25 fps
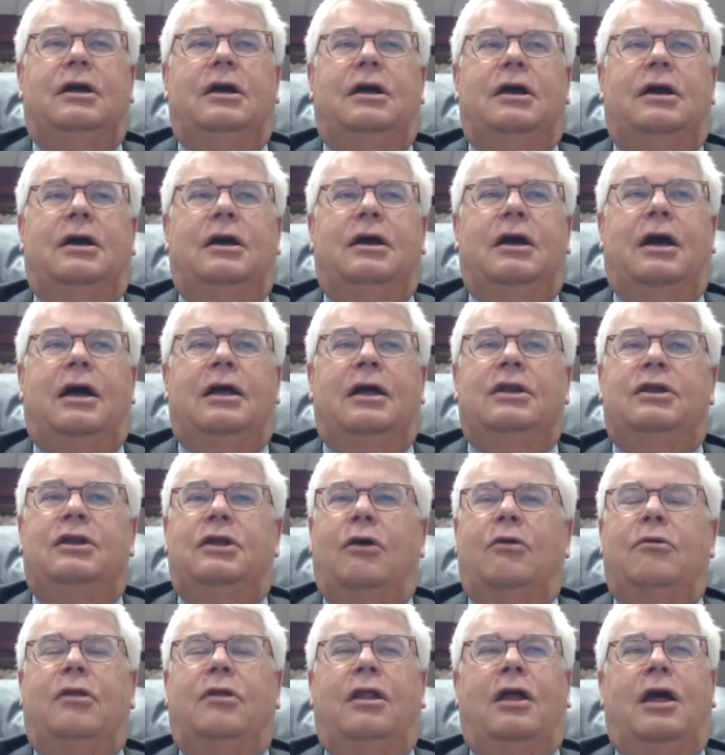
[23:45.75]
I
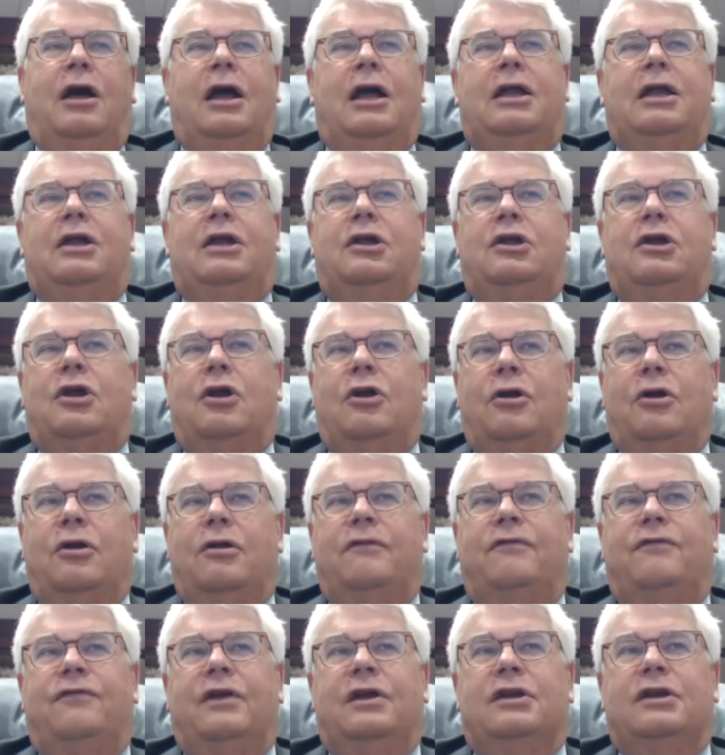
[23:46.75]
don't like
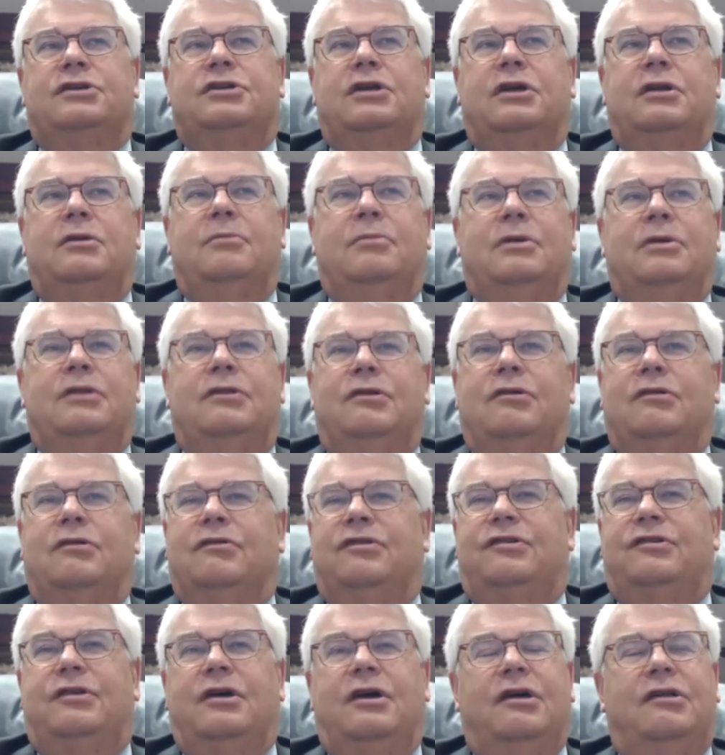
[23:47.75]
current fiction, but
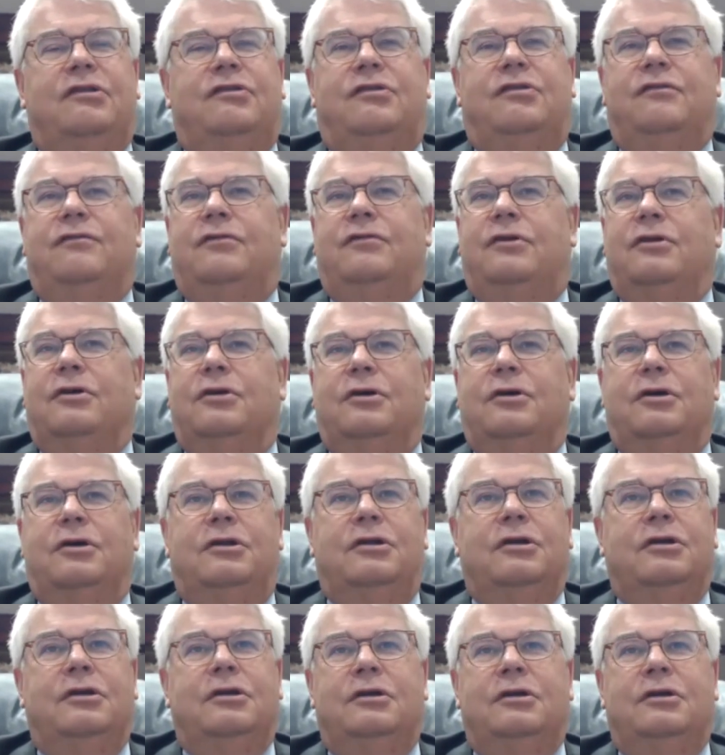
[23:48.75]
there's tons of good